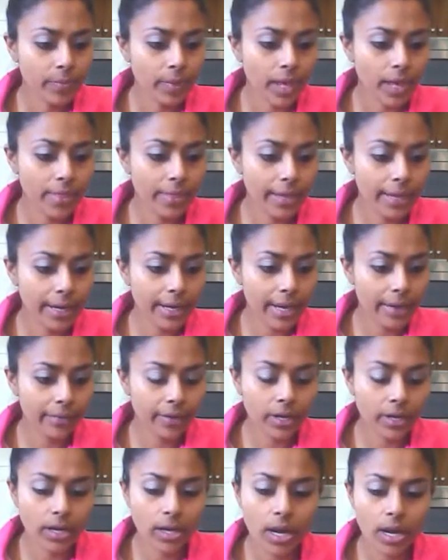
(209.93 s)
And then
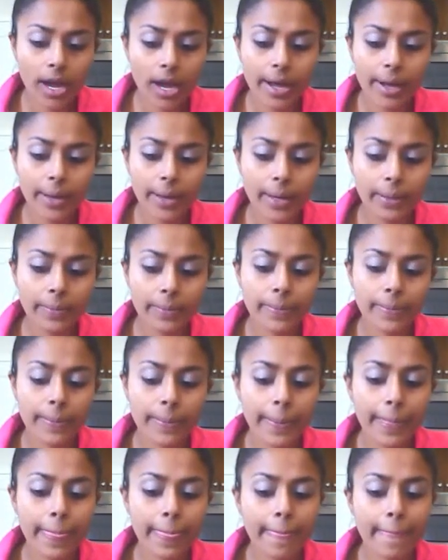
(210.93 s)

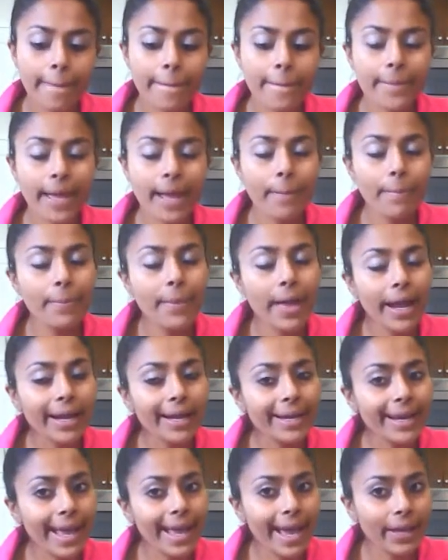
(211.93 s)
I'm not
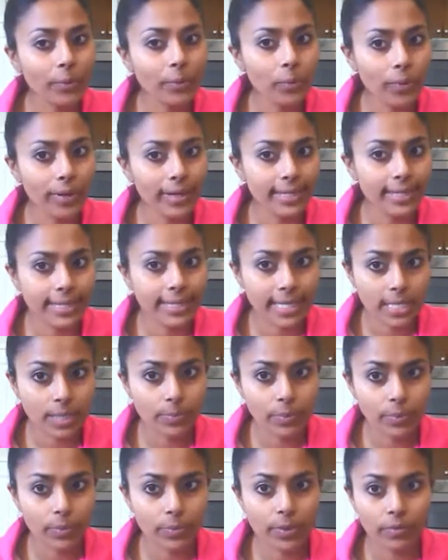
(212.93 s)
going to add 1
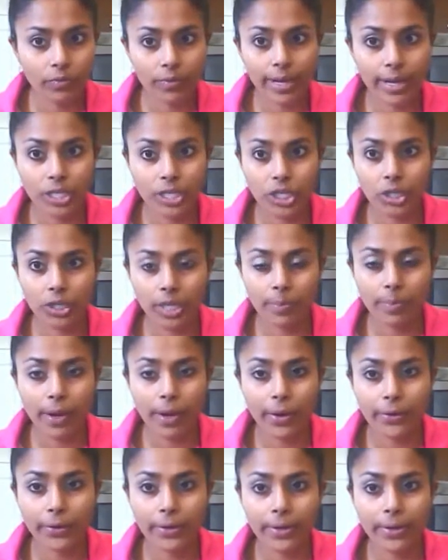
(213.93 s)
teaspoon of red chili
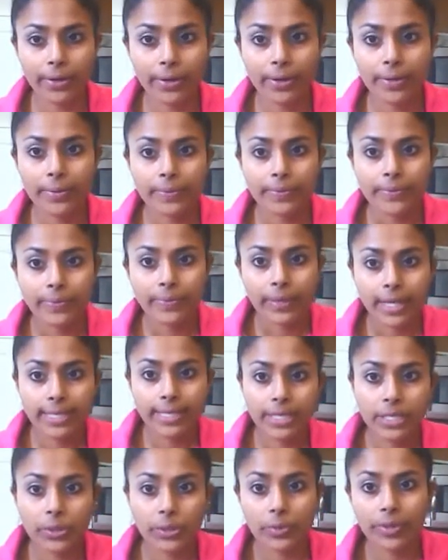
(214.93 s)
powder because
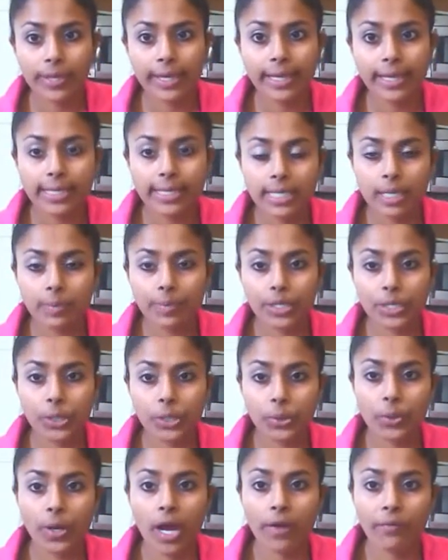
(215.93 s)
I do think it's going to be
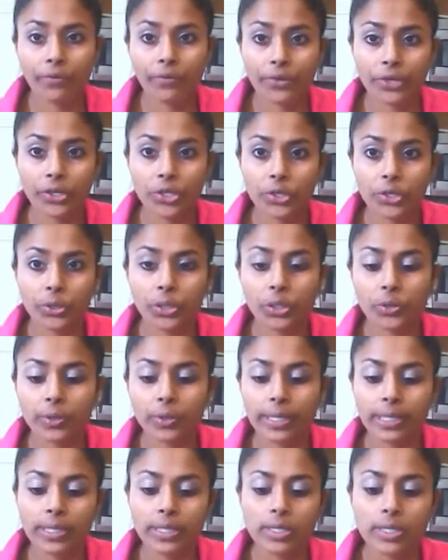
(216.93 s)
too hot for the
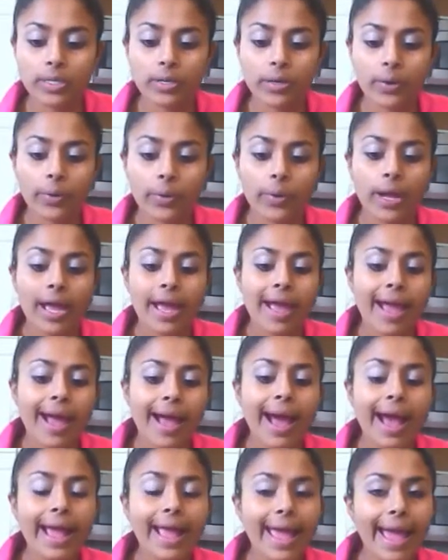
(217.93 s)
children. So
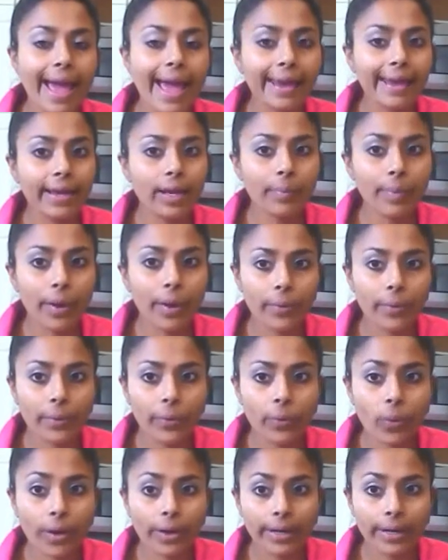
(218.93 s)
I added about
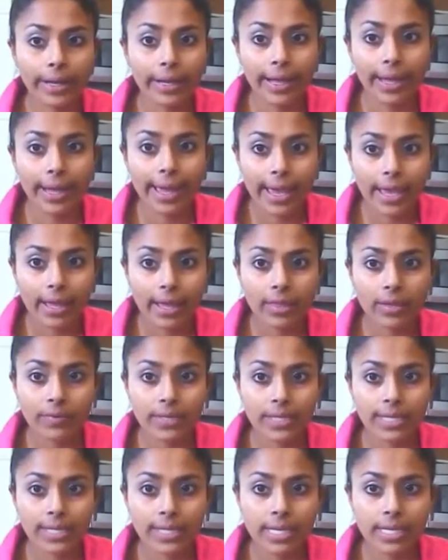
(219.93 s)
1/8 of a
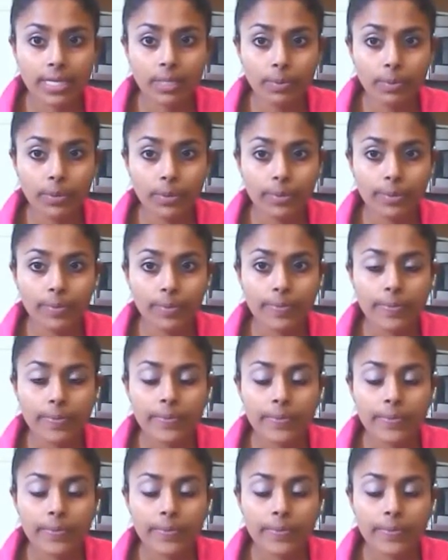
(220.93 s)
teaspoon.